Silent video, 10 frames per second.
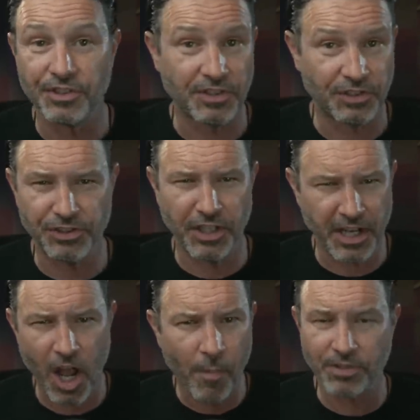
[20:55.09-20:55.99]
she said, Can I
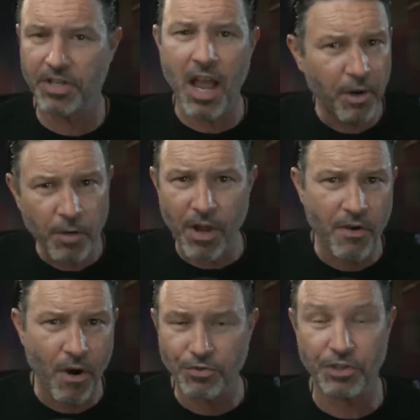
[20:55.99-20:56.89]
help? I said, Yeah, I'm here to pray the
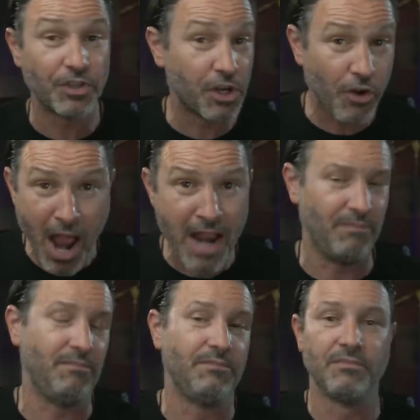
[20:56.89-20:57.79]
rosary. She said, Great.
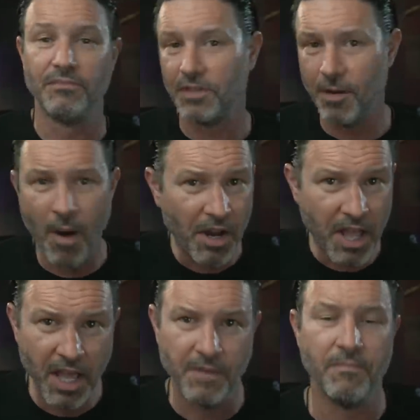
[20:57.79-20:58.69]
Come on
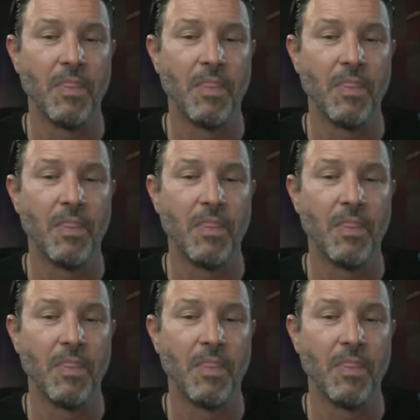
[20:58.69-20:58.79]
in.